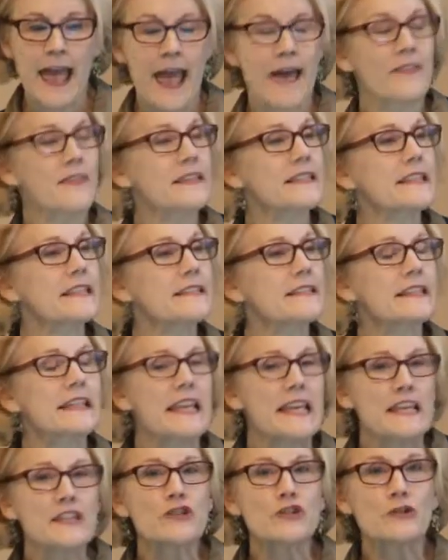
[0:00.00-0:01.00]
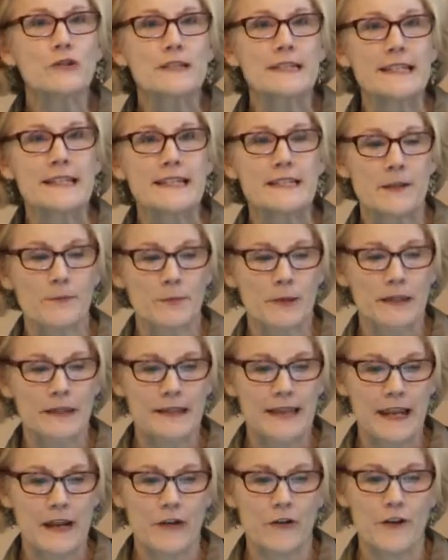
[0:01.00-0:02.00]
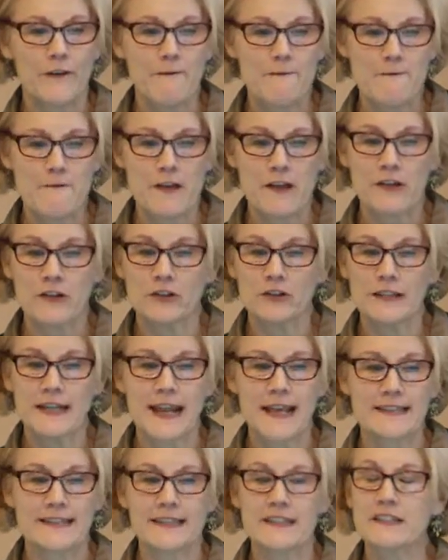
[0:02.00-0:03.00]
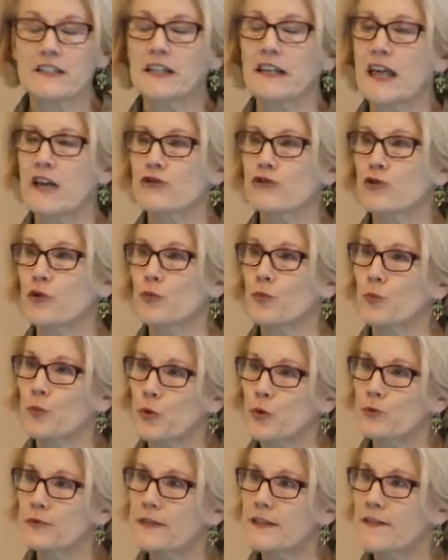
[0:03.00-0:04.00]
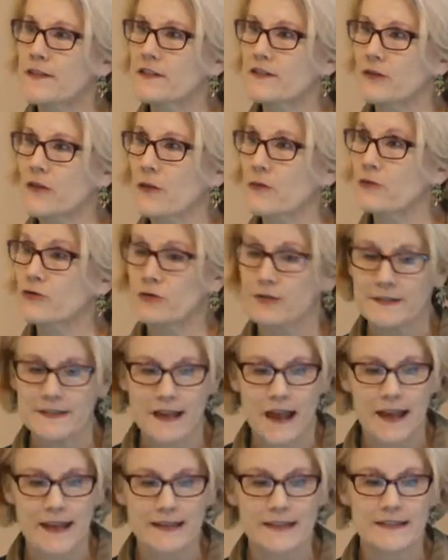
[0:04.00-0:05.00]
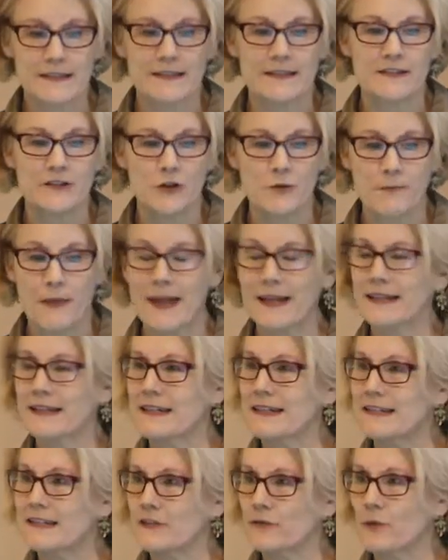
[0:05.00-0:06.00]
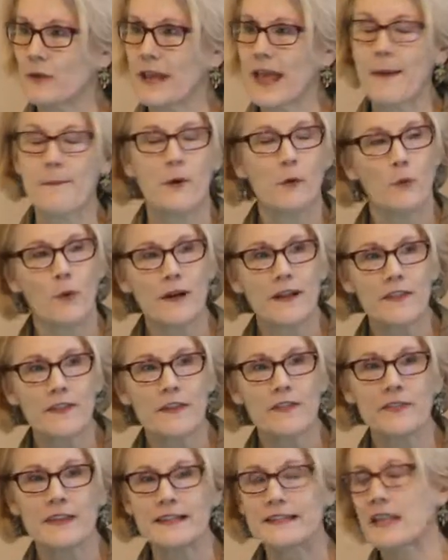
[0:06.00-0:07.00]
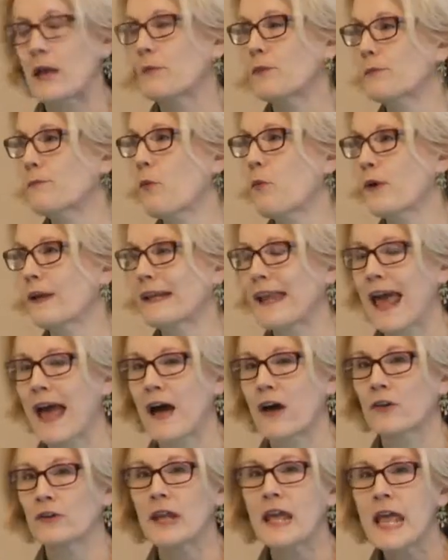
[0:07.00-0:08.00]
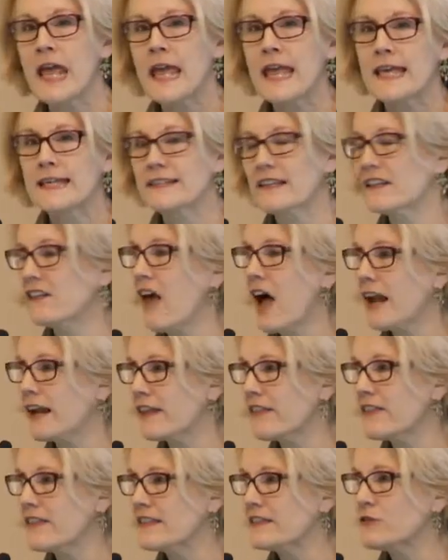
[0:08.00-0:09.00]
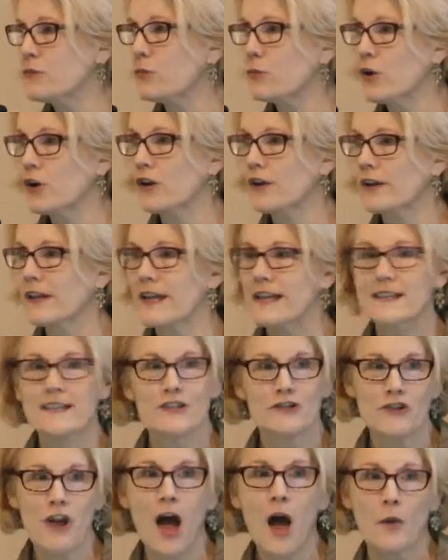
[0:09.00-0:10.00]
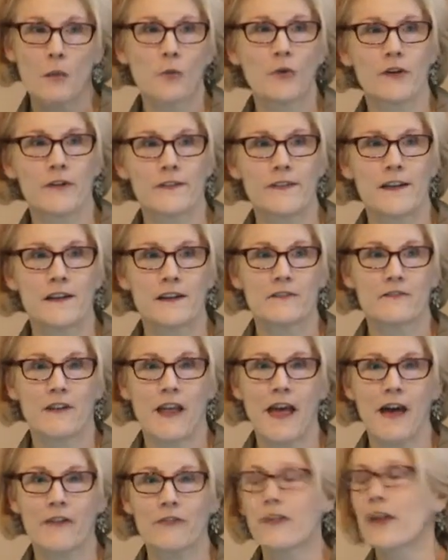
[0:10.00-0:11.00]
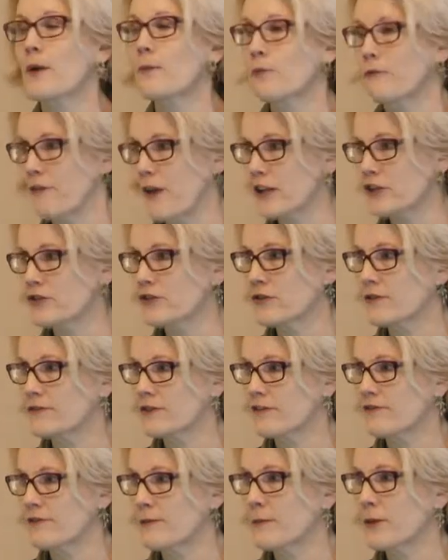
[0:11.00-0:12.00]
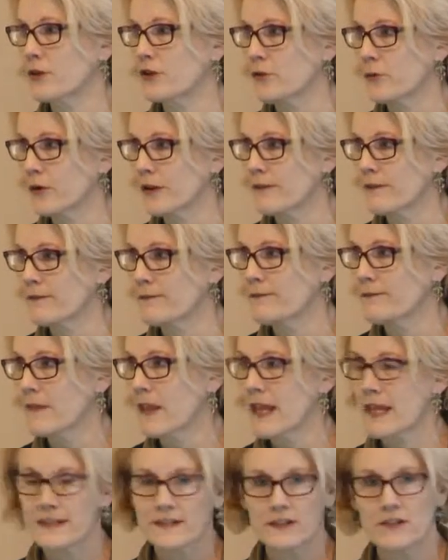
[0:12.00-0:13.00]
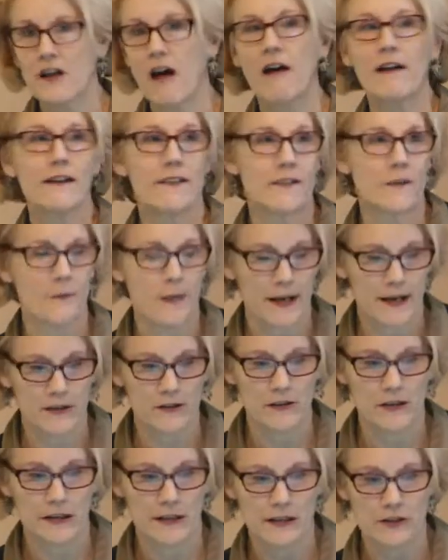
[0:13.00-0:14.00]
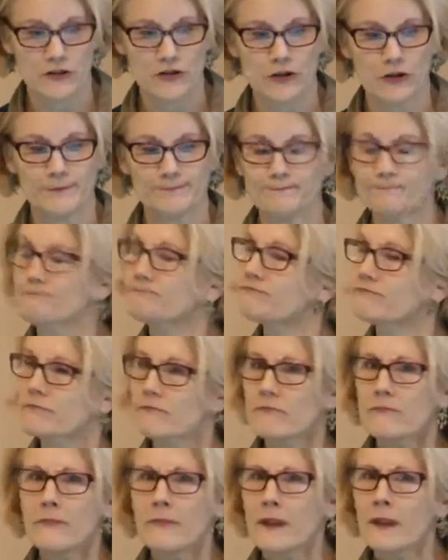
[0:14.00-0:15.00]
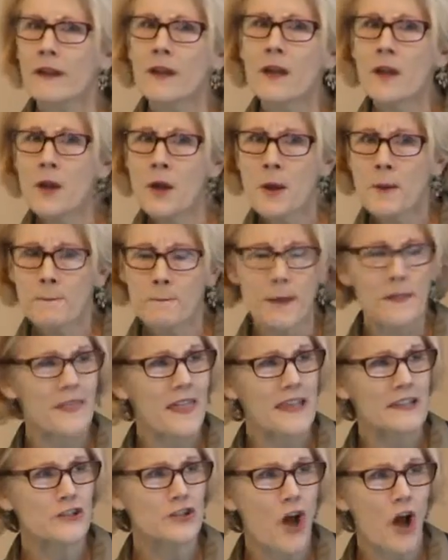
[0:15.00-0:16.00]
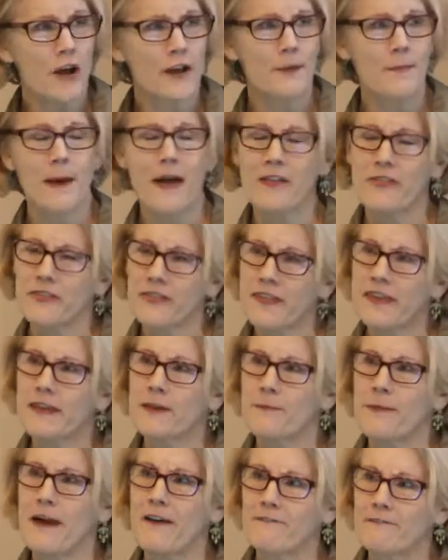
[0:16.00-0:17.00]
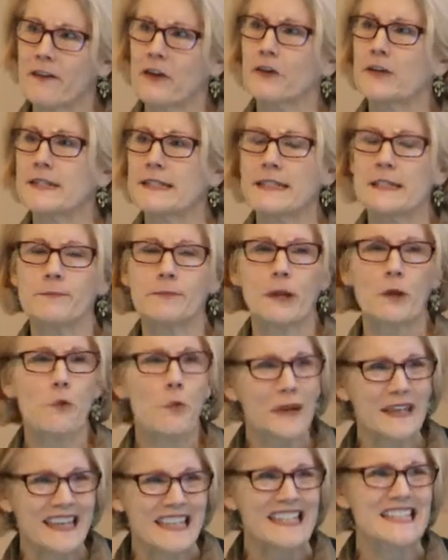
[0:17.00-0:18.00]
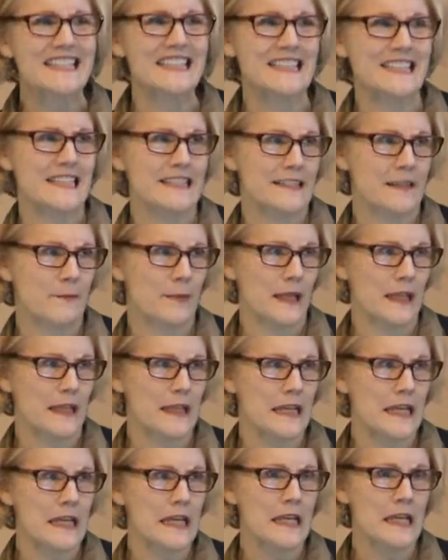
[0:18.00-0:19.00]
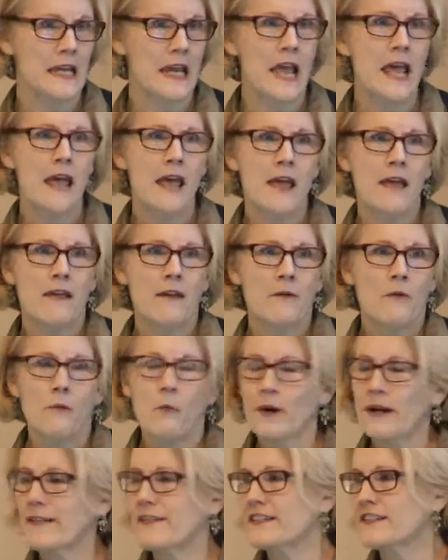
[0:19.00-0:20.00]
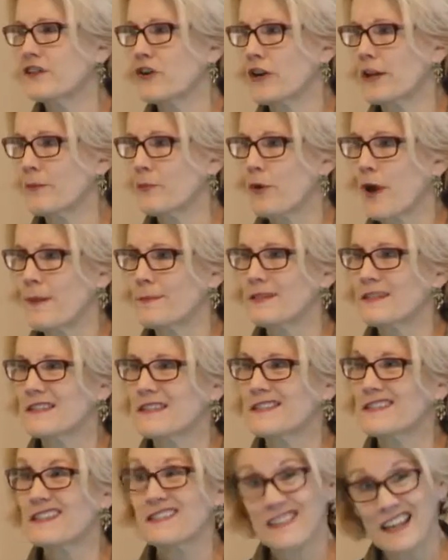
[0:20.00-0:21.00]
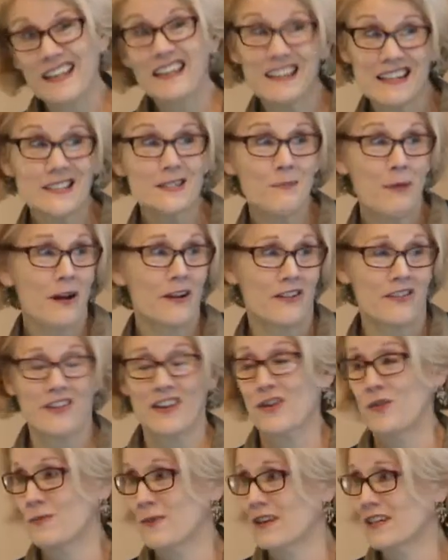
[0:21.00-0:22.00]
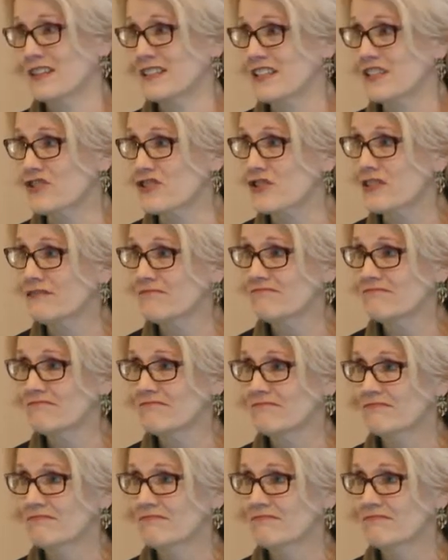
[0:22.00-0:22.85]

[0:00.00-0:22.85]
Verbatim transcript: And this is an interdisciplinary field. It has intellectual roots in the social sciences, humanities, and rehab. And one of the things I would point out is a lot of this work is not work that healthcare professionals are familiar with. It's not in the medical literature. But they talk about, think about very deeply what is disability? One of the starting premises is it is part of the human condition.